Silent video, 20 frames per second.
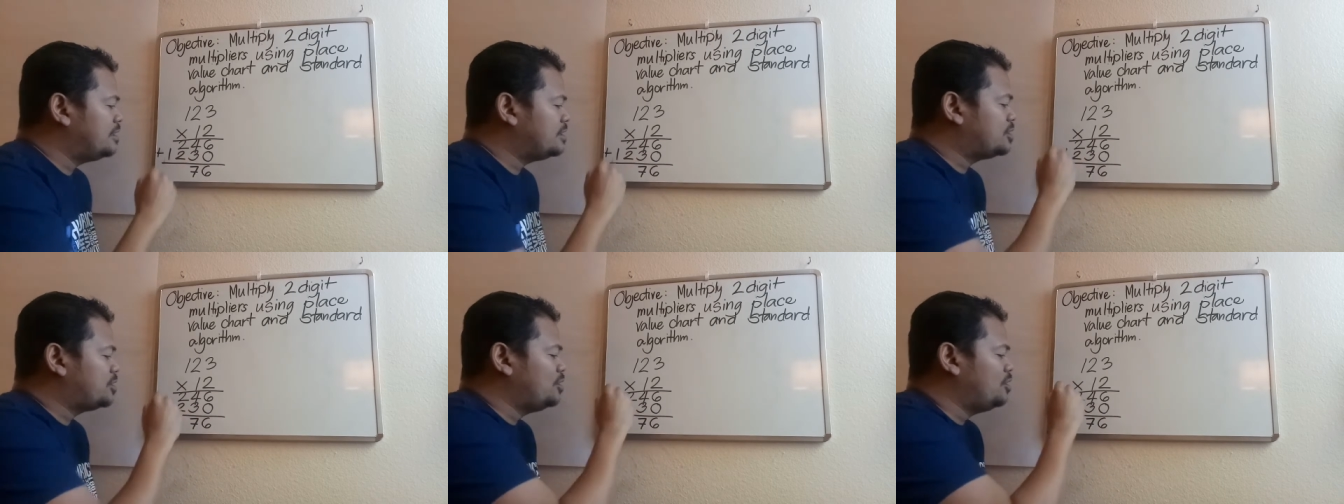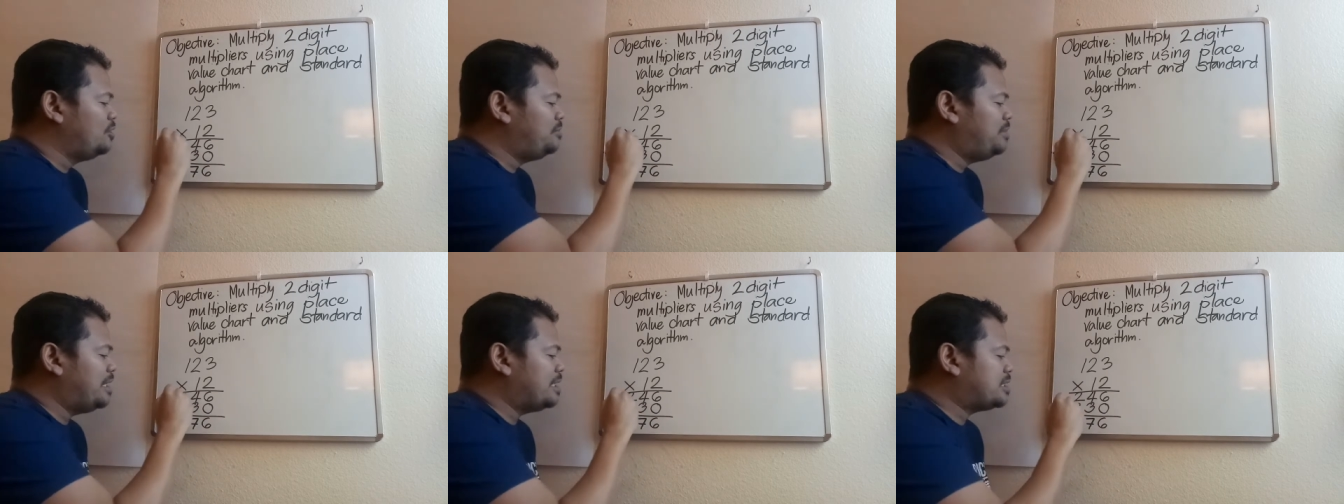
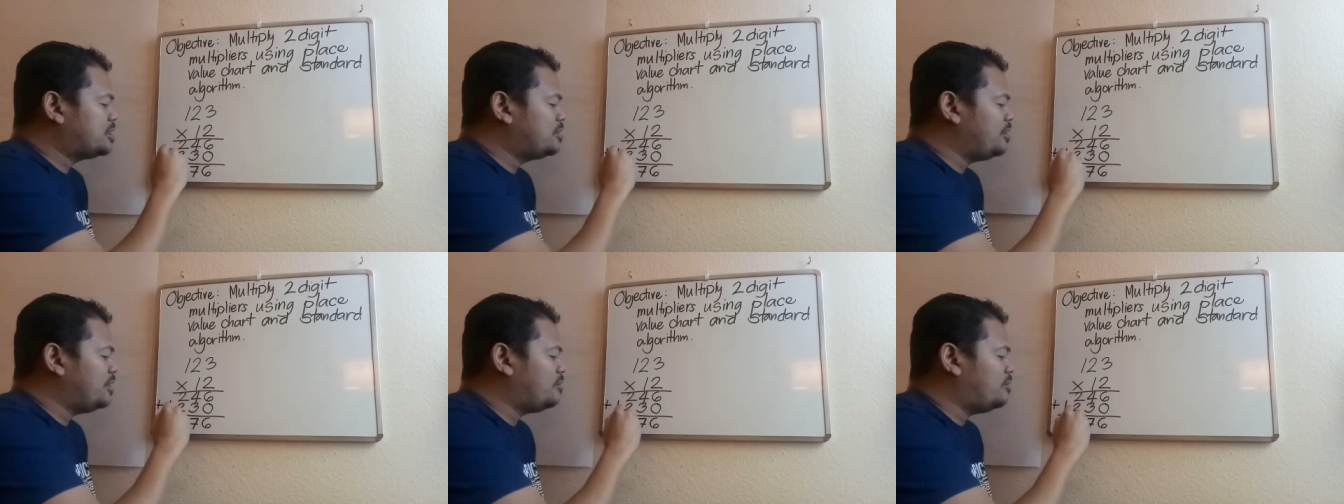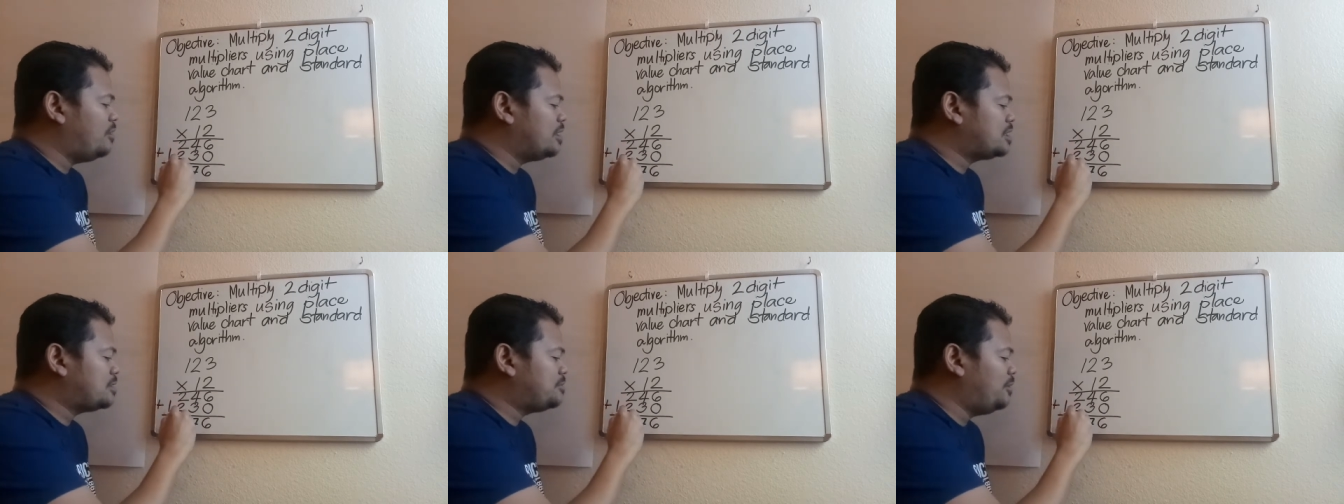2 plus 2
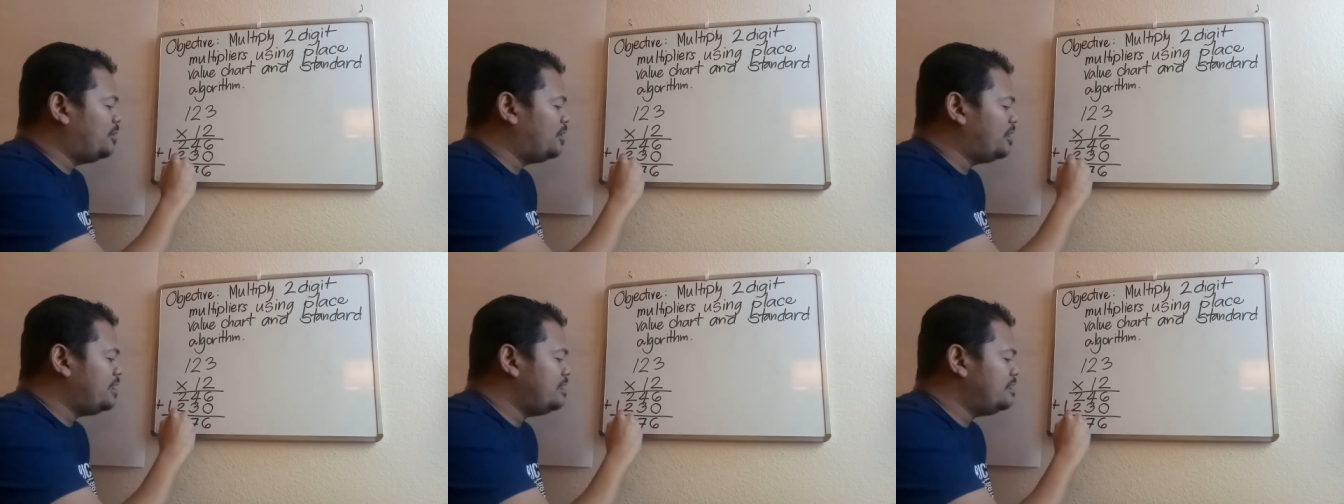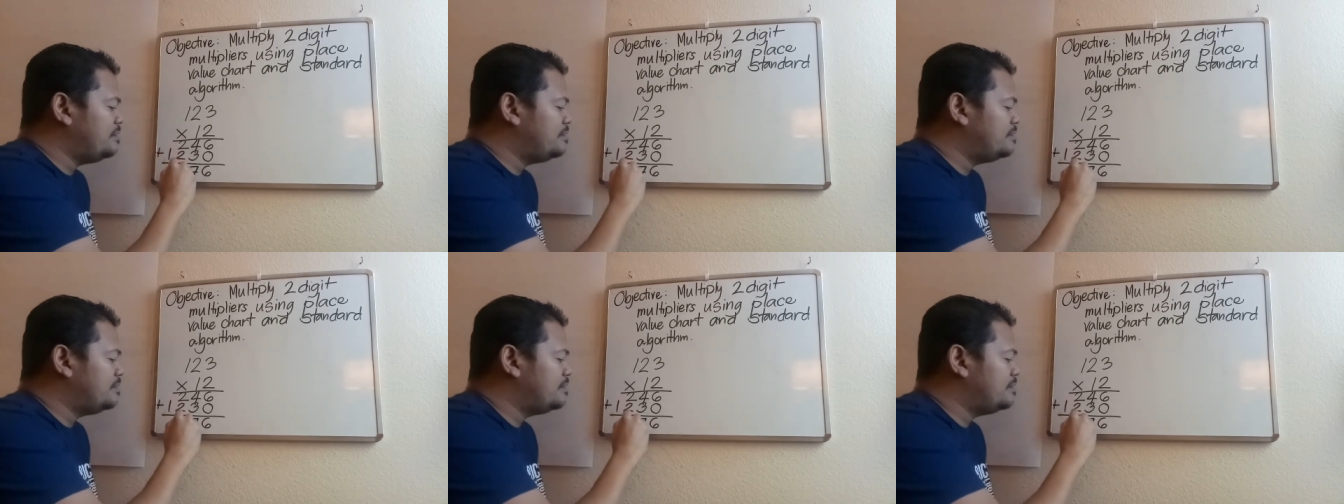equals
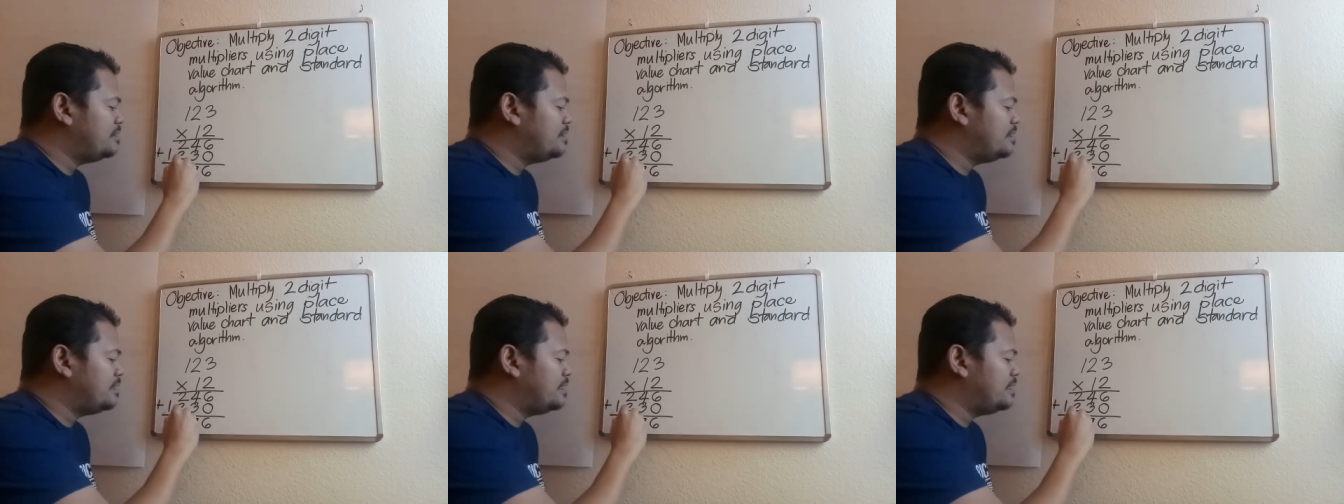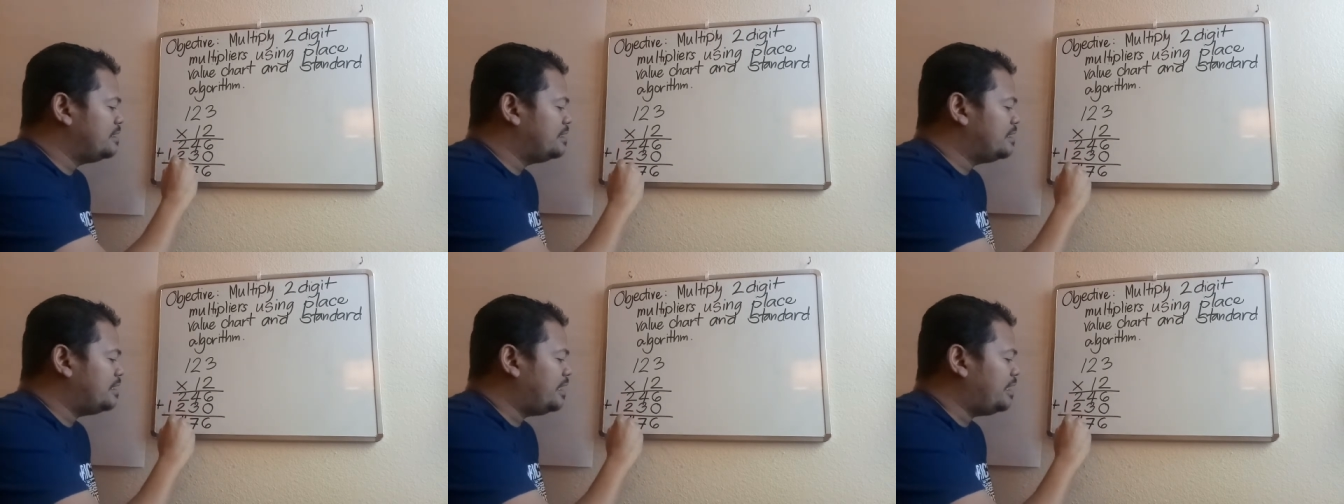4.
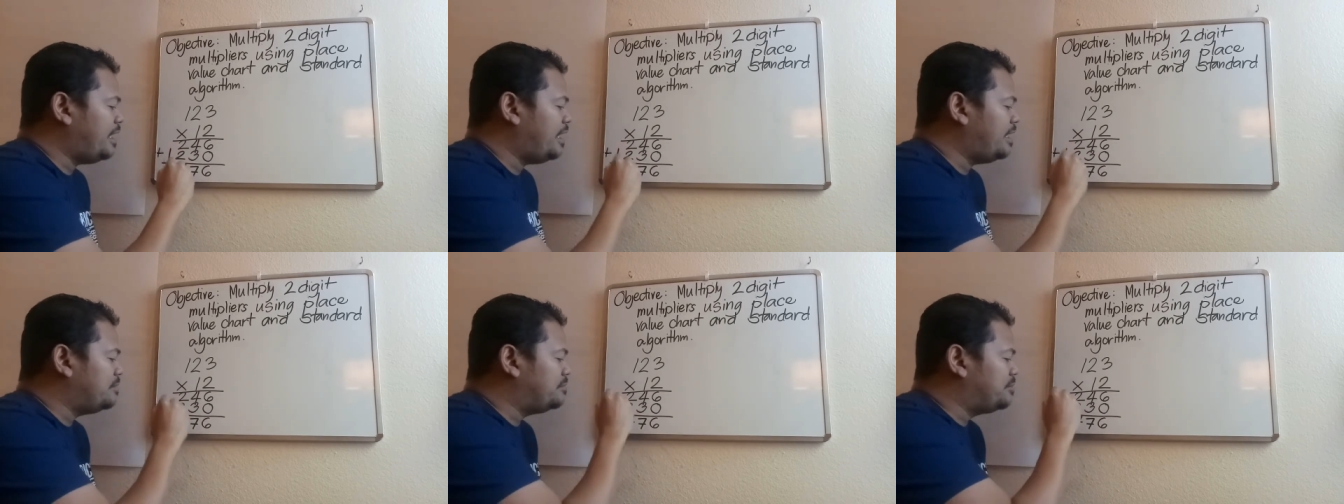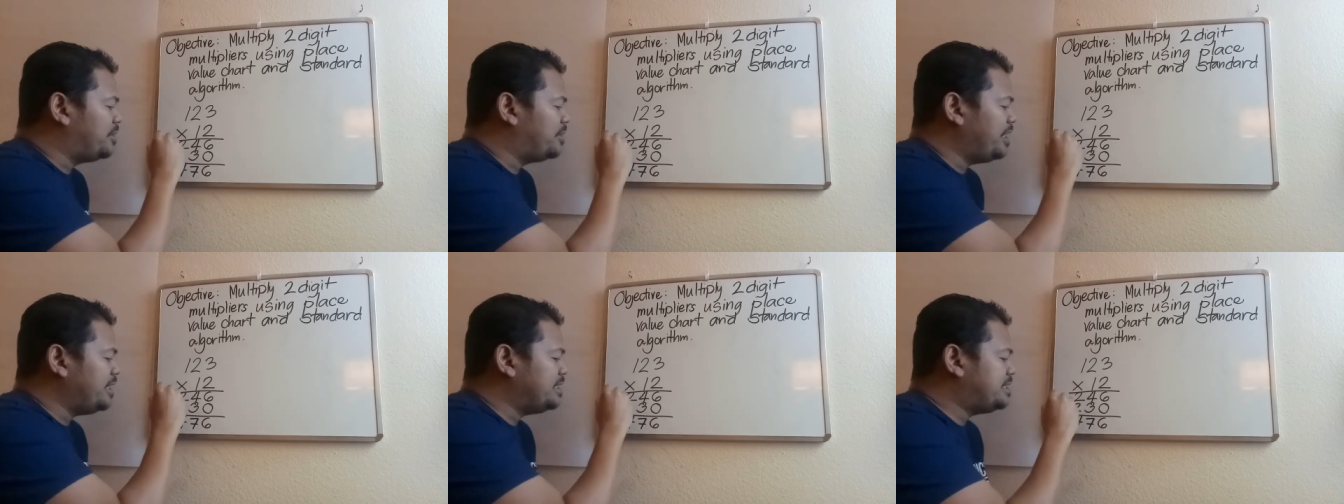And
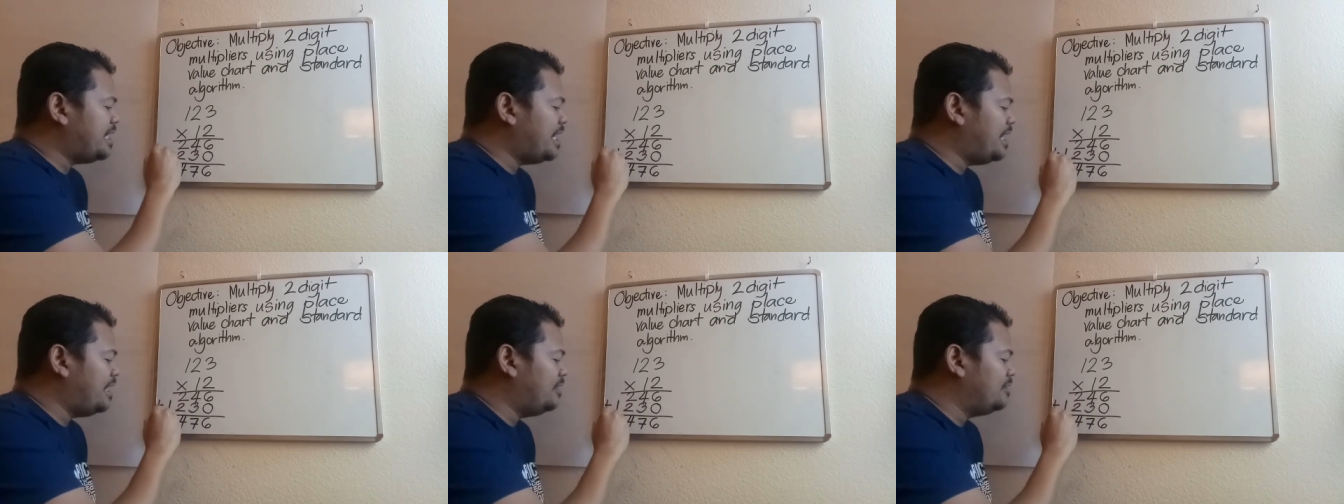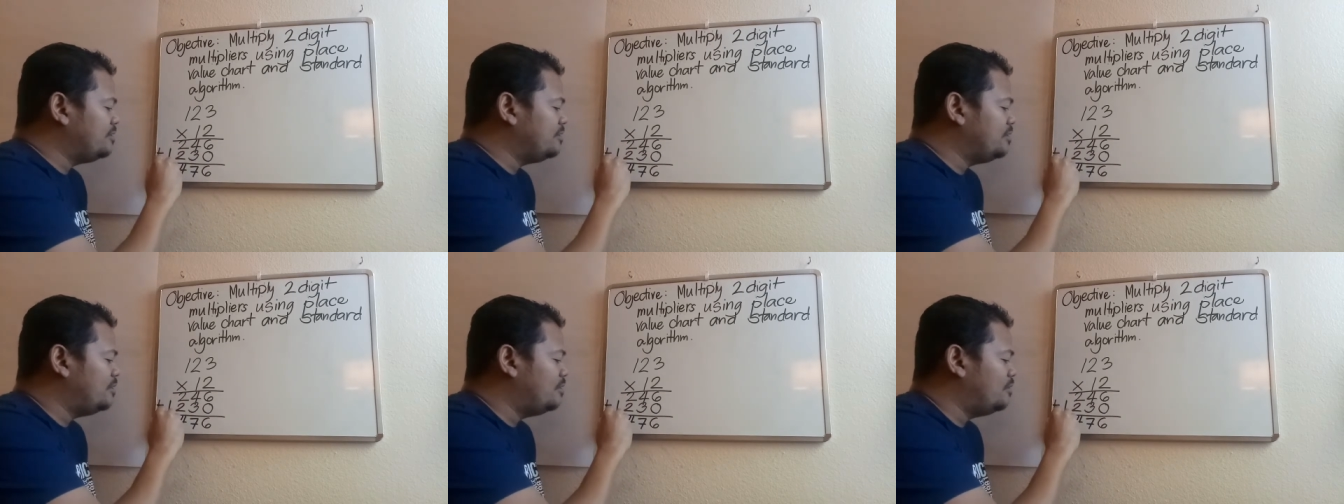bring
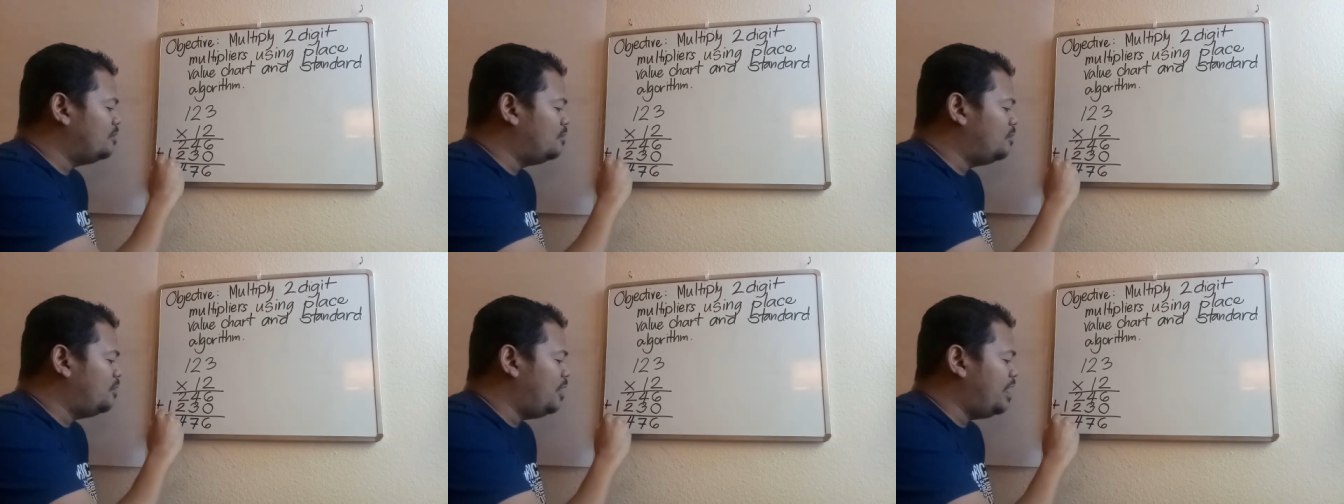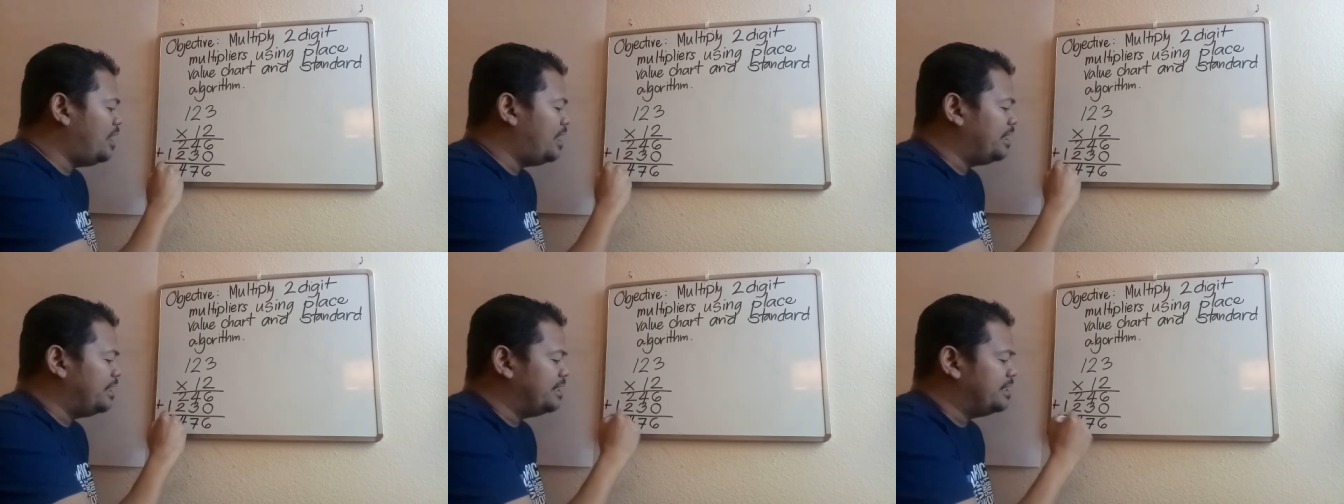down
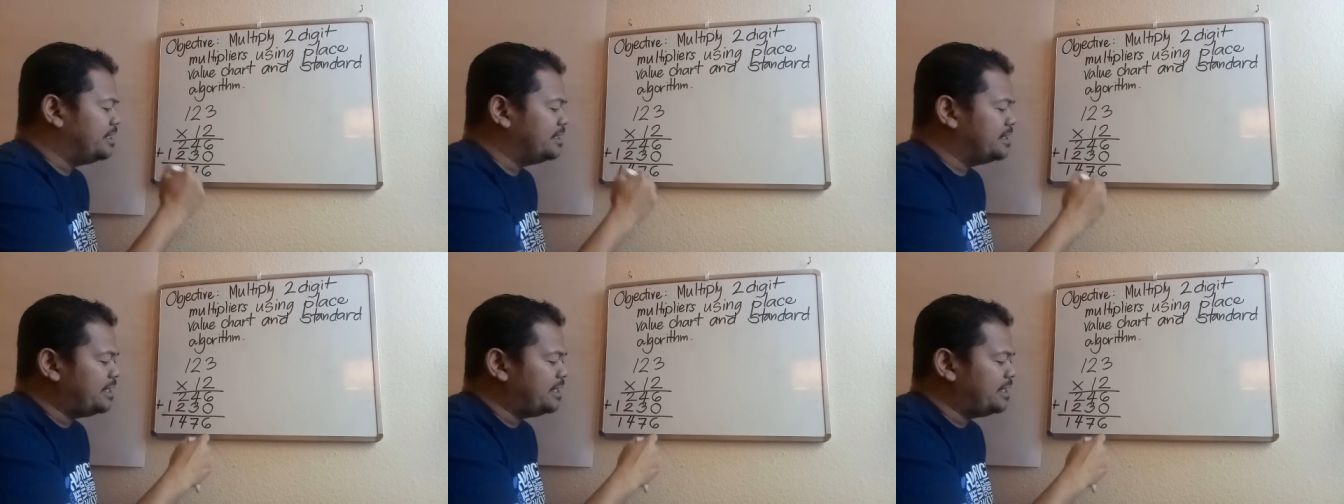1.